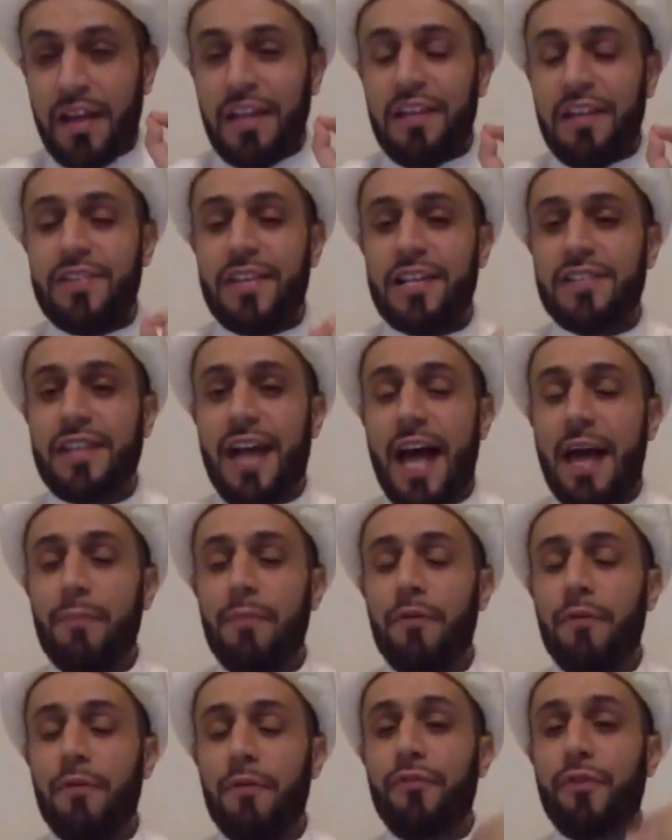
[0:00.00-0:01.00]
He says,
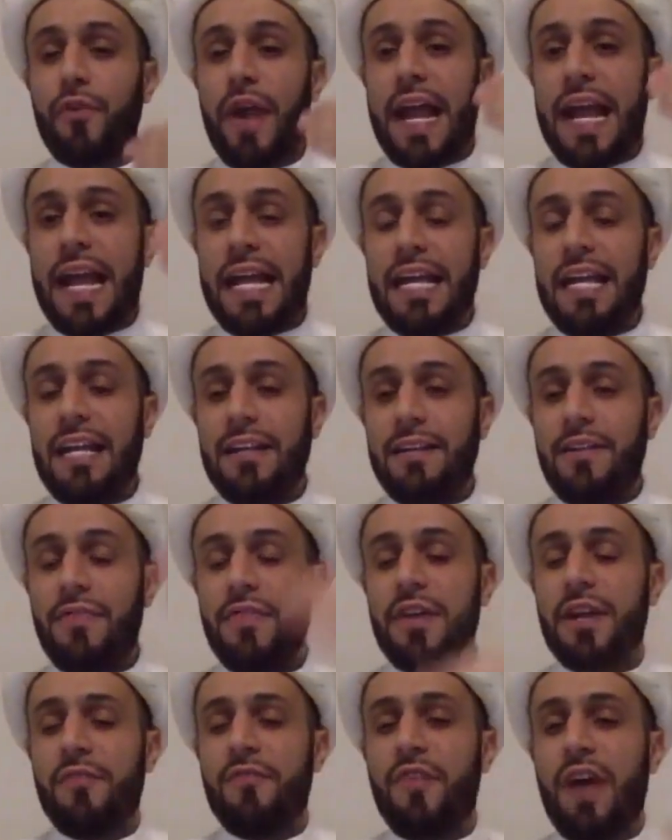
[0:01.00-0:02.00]
I'm
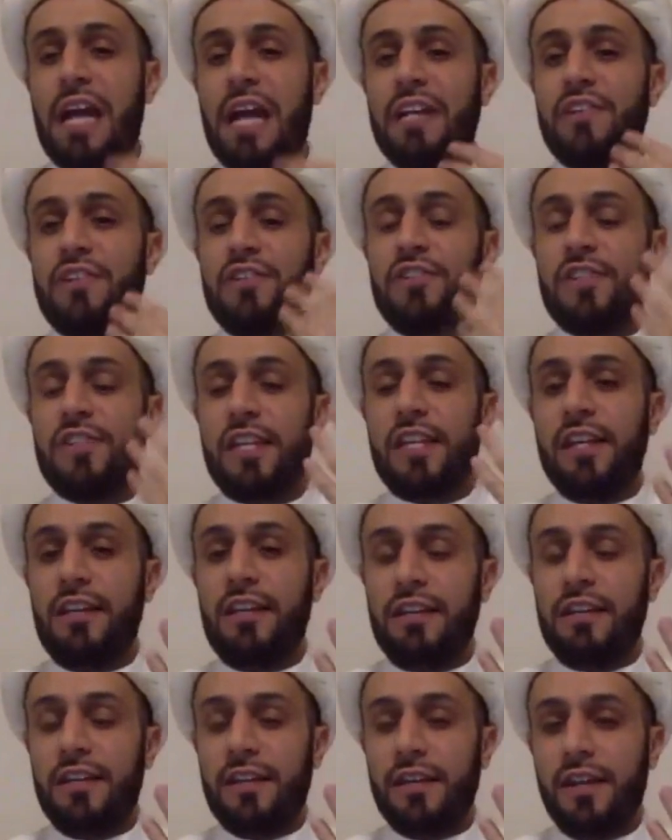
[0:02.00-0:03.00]
afraid that if I
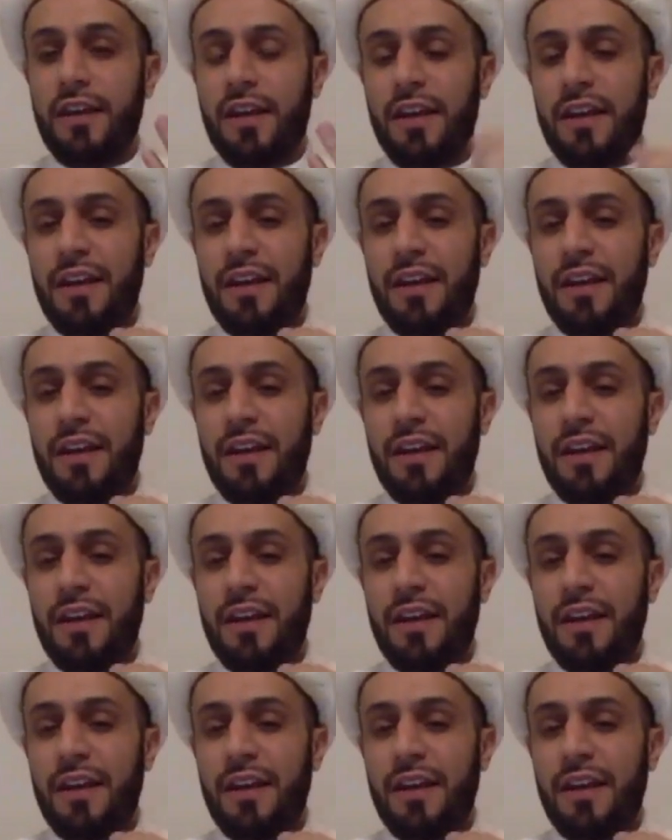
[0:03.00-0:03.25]
see